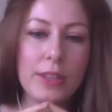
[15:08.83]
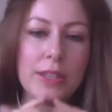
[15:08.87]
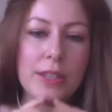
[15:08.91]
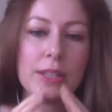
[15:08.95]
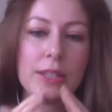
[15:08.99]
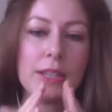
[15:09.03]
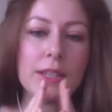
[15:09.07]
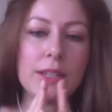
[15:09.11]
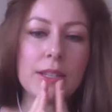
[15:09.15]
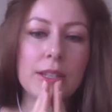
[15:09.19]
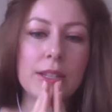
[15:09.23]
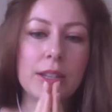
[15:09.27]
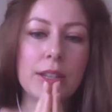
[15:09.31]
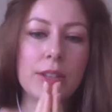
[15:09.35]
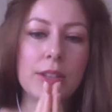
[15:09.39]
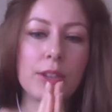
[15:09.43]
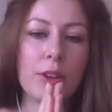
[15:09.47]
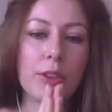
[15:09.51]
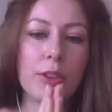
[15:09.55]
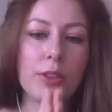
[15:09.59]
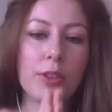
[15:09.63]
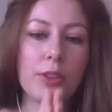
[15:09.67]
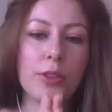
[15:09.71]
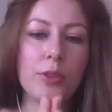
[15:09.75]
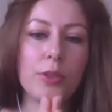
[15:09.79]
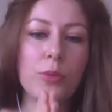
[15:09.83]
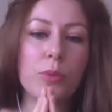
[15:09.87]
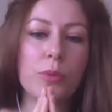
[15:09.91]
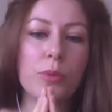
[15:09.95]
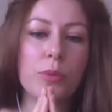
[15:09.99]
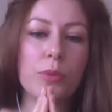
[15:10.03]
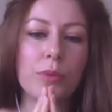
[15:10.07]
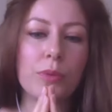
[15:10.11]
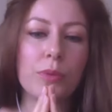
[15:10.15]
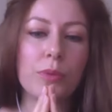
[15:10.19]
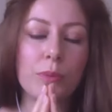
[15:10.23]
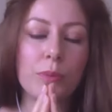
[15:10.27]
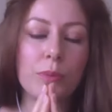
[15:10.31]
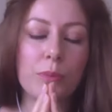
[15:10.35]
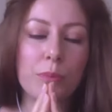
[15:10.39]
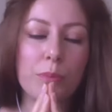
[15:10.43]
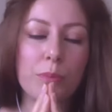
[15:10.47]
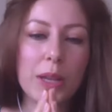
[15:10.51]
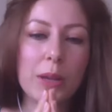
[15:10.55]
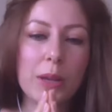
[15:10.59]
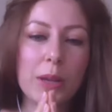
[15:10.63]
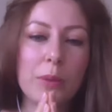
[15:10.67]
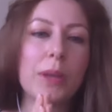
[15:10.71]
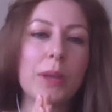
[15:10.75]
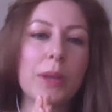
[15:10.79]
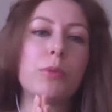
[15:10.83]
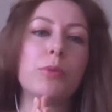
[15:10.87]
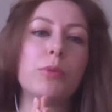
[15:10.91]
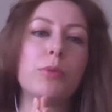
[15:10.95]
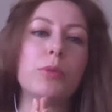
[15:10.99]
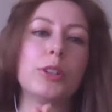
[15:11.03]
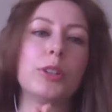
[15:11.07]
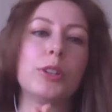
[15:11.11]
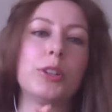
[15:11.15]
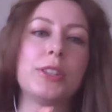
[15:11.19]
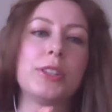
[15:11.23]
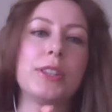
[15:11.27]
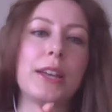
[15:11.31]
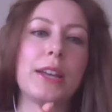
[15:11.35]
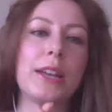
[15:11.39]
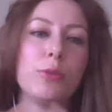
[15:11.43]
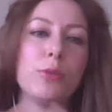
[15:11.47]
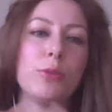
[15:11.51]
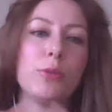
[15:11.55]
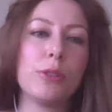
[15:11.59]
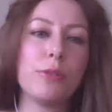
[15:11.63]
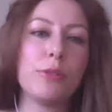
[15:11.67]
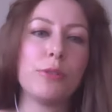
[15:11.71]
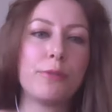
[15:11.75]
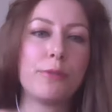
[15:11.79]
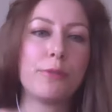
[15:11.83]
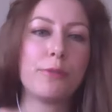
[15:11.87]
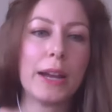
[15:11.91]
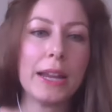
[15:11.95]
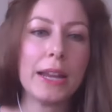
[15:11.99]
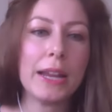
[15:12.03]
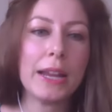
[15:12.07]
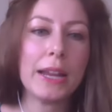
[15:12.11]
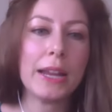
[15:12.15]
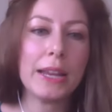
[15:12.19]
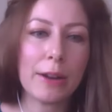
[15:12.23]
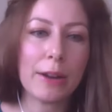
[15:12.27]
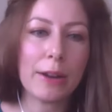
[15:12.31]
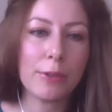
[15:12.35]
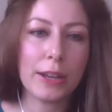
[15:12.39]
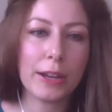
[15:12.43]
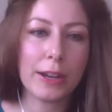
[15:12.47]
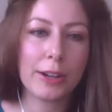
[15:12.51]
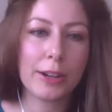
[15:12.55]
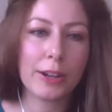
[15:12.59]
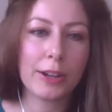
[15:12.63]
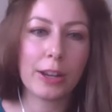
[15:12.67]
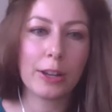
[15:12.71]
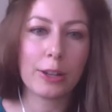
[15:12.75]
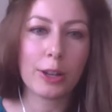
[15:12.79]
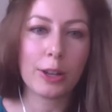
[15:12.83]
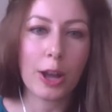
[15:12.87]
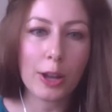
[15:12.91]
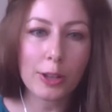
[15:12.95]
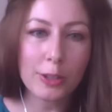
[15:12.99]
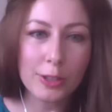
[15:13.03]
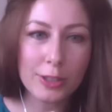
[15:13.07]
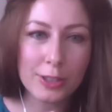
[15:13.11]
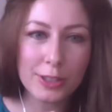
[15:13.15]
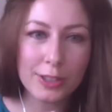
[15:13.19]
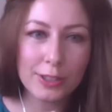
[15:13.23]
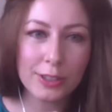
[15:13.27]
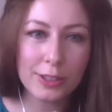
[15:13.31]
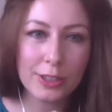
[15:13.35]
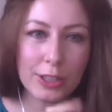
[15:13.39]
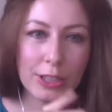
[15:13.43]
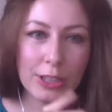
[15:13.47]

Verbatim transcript: And this is another big, big word that you will find out there a lot,